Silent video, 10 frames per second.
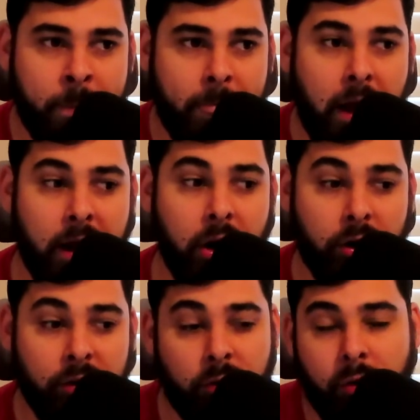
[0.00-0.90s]
I
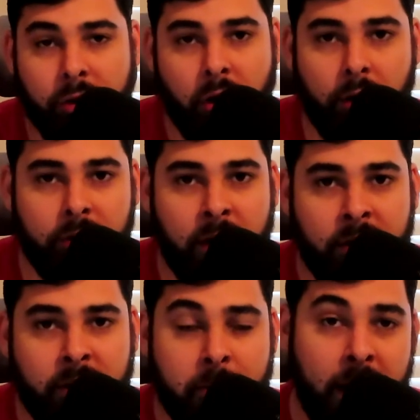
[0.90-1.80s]
already saw the dollar
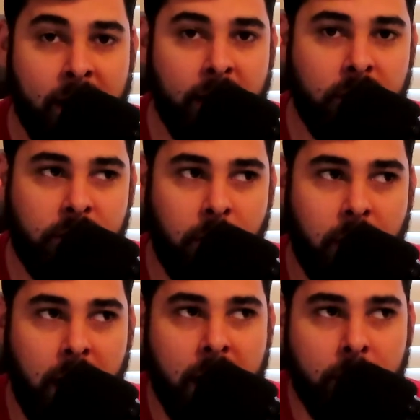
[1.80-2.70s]
signs in my head, so
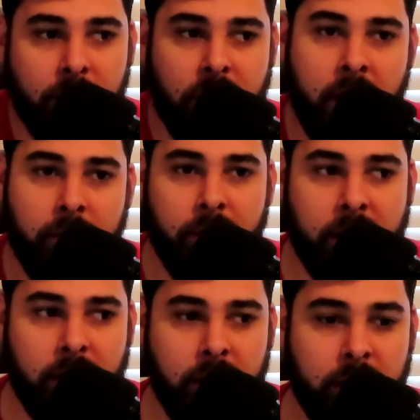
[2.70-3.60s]
it was kind of
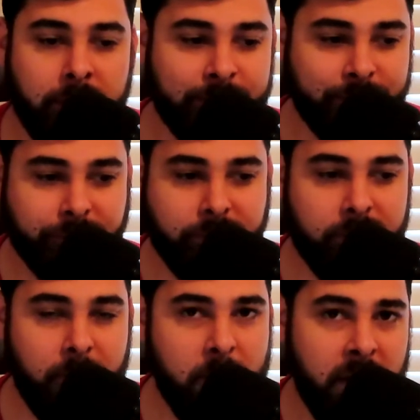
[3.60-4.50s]
like I
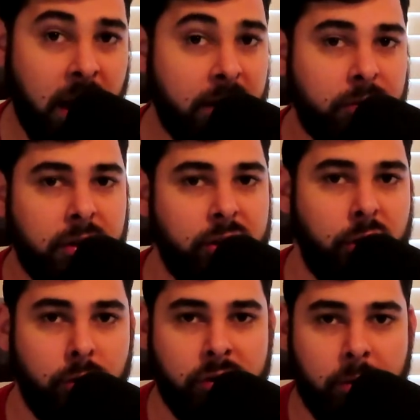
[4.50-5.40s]
didn't really
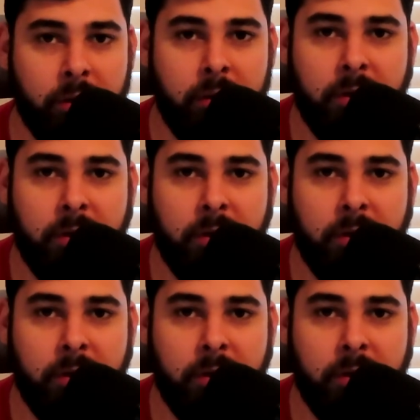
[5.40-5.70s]
negotiate with him.